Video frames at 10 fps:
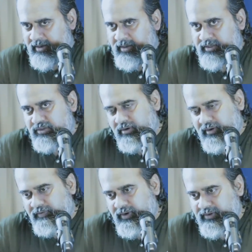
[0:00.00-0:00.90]
relating
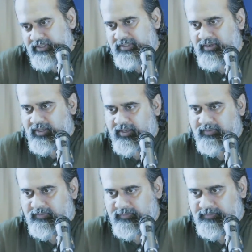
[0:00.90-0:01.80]
geography to
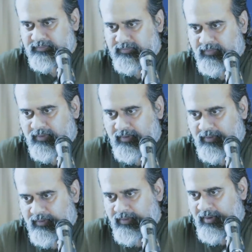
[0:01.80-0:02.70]
history,
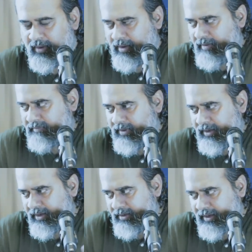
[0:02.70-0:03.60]
if
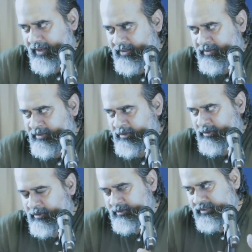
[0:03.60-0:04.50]
the kid
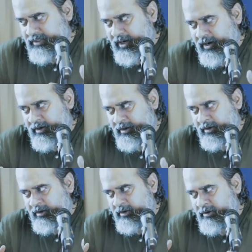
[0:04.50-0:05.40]
can
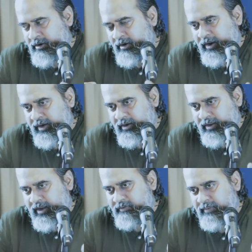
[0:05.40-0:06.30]
start
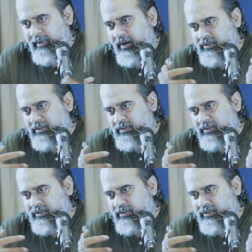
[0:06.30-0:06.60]
relating our